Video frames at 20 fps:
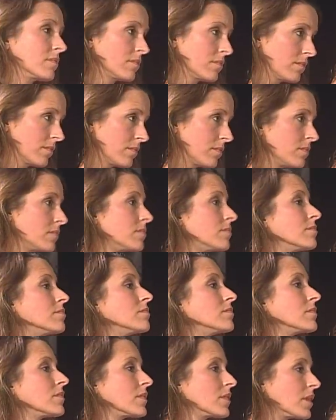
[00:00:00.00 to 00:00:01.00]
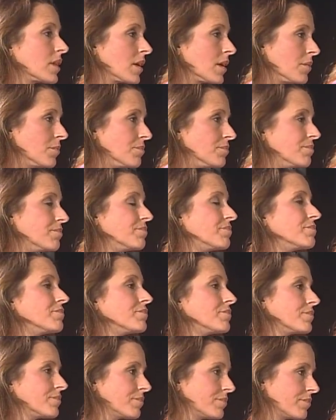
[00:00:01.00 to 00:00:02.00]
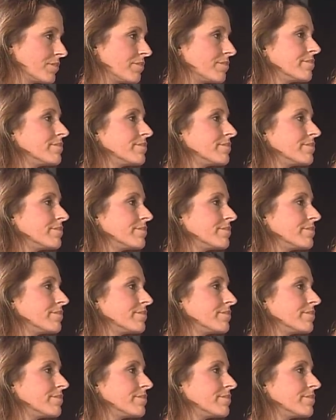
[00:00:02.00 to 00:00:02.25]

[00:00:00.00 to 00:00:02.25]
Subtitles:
who every month are not able to take care of their